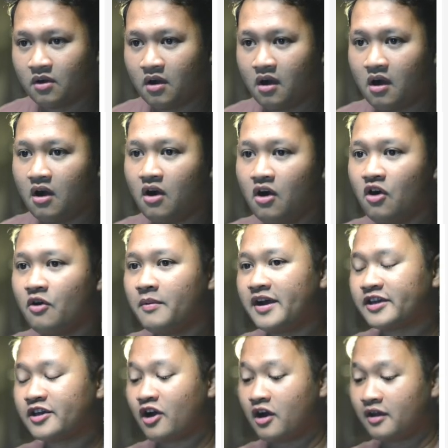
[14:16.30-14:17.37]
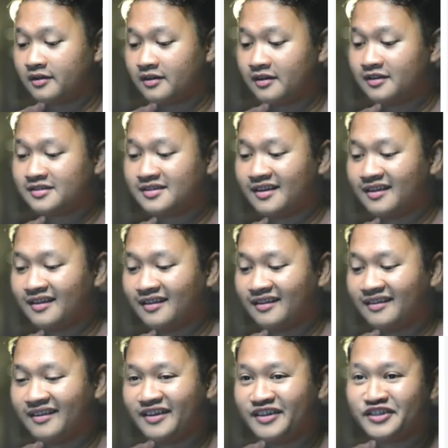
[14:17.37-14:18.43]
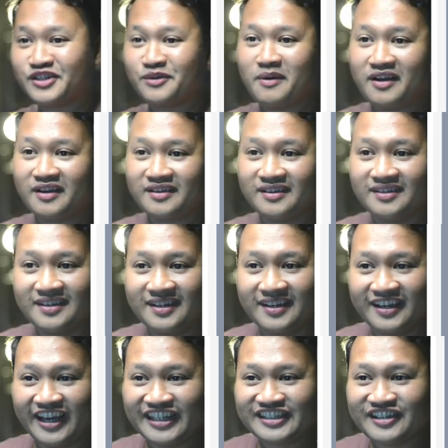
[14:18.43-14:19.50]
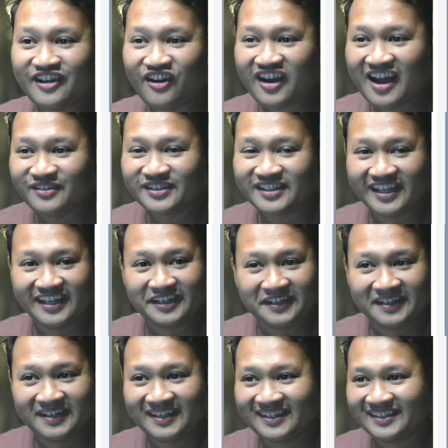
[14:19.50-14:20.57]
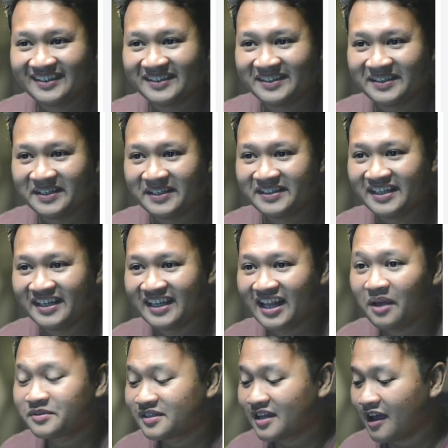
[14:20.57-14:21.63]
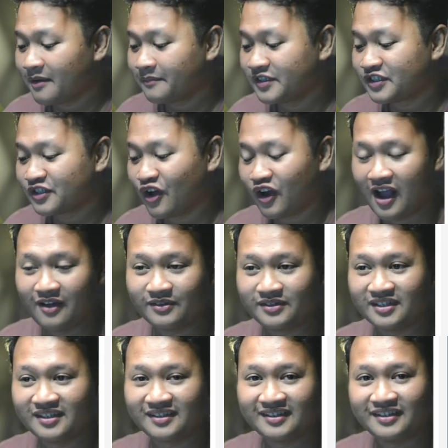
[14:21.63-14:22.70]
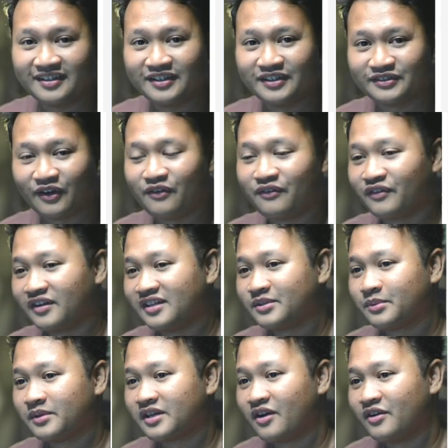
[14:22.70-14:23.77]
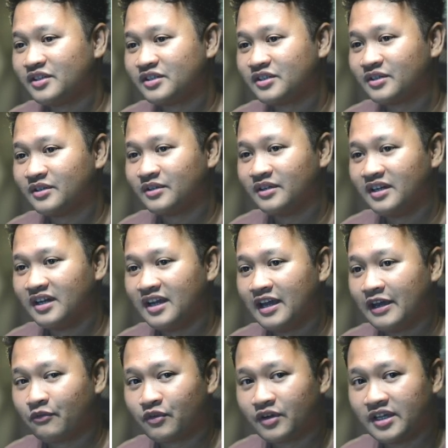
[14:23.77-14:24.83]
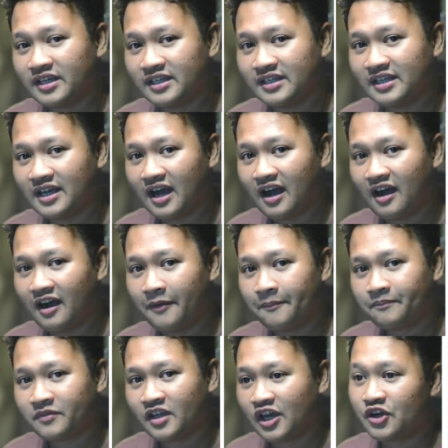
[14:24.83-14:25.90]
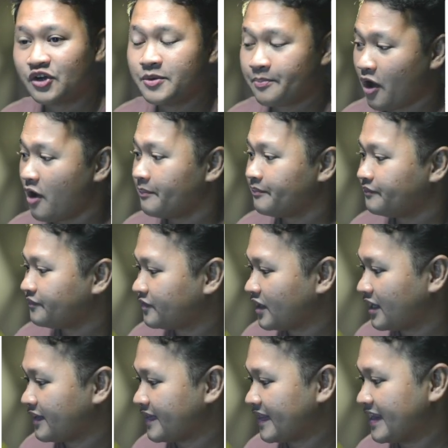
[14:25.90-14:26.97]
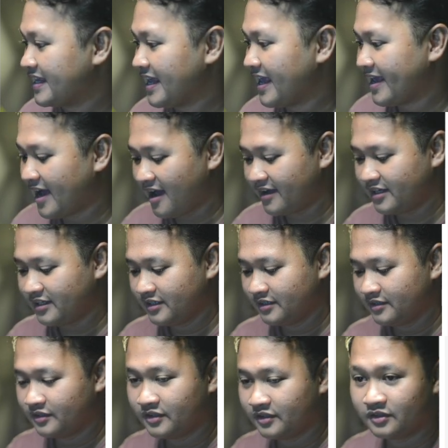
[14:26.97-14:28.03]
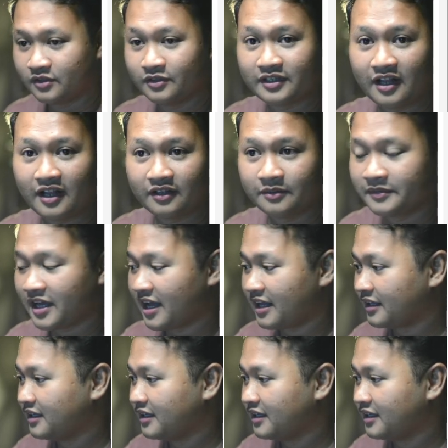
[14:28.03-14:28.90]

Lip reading: Oh my god, it's still buggy. It's not counting. The elapsed time is not counting. So for this, we're going to reprompt the AI to tell them that